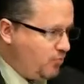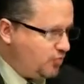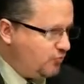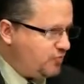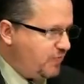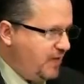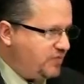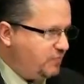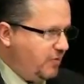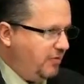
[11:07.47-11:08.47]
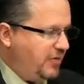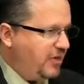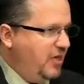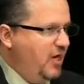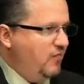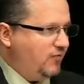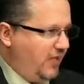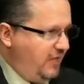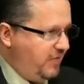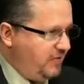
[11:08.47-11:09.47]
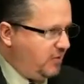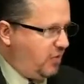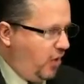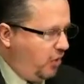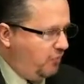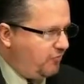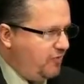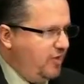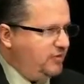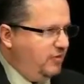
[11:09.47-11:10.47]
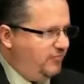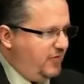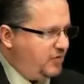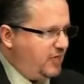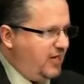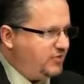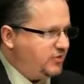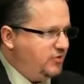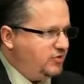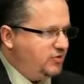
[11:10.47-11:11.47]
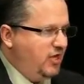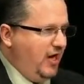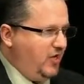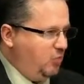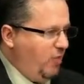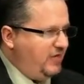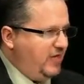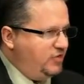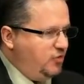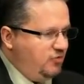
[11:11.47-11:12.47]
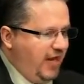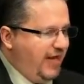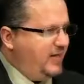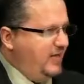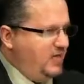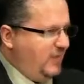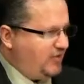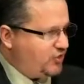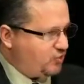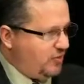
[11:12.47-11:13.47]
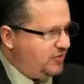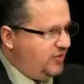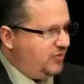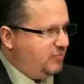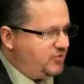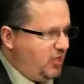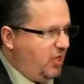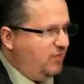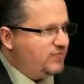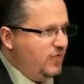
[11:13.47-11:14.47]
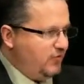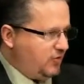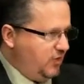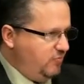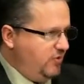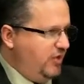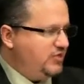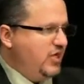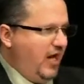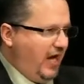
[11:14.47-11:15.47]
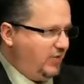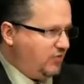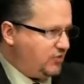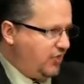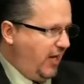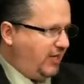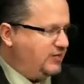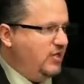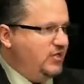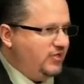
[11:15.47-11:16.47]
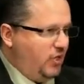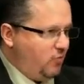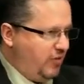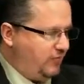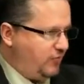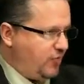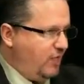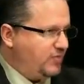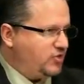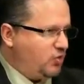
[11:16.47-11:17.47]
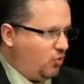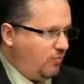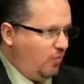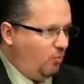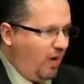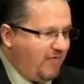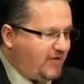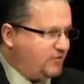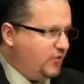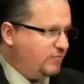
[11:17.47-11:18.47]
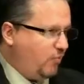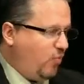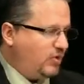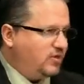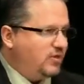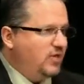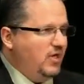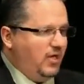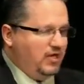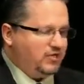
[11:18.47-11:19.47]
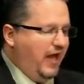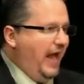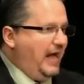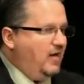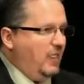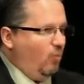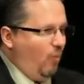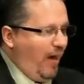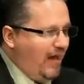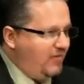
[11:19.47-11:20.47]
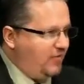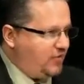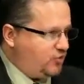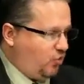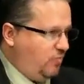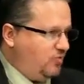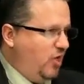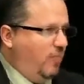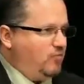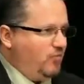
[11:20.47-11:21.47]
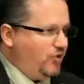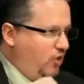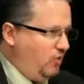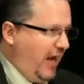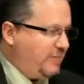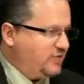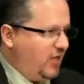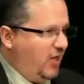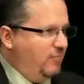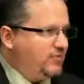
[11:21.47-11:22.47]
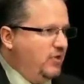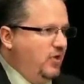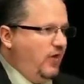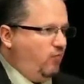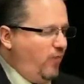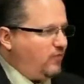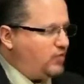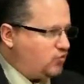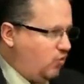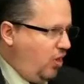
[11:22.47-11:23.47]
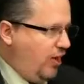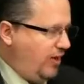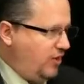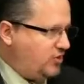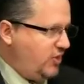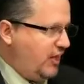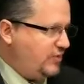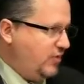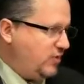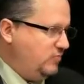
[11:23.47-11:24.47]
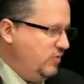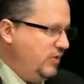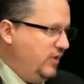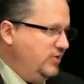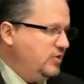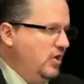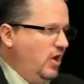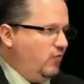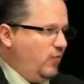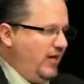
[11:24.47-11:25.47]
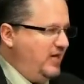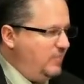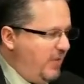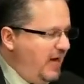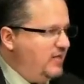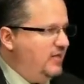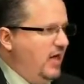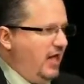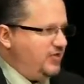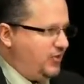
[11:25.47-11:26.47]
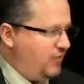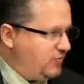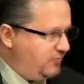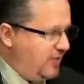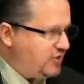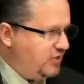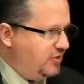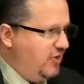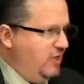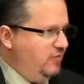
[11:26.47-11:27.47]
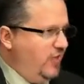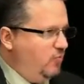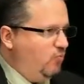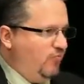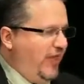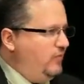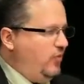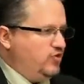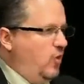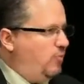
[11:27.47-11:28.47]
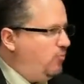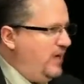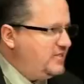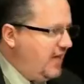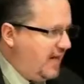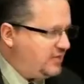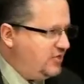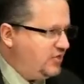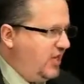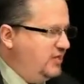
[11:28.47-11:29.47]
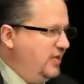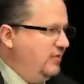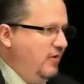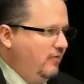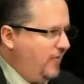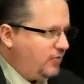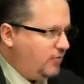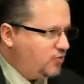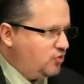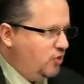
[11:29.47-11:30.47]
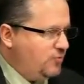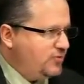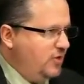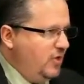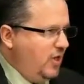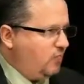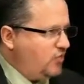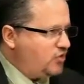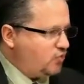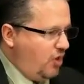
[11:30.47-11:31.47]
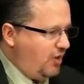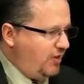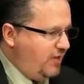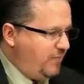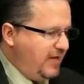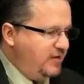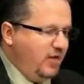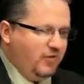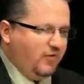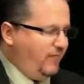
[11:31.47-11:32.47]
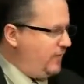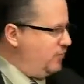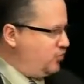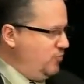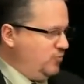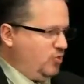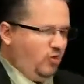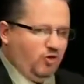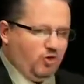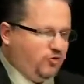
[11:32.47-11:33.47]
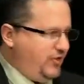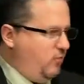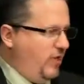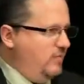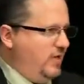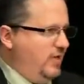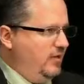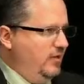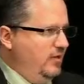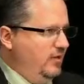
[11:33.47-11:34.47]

personal responsibility for keeping their oath to defend the Constitution. And the way they do that is by strengthening themselves, their communities, and their states to get ready for the coming storm. And why that's so important is that when the storm comes, when the collapse comes, if we're strong in our states and our communities, if we're independent and self-sufficient, then there's no pretext to send in federal troops. If we're strong and independent, then the federal troops will go look at it and say, wait a minute,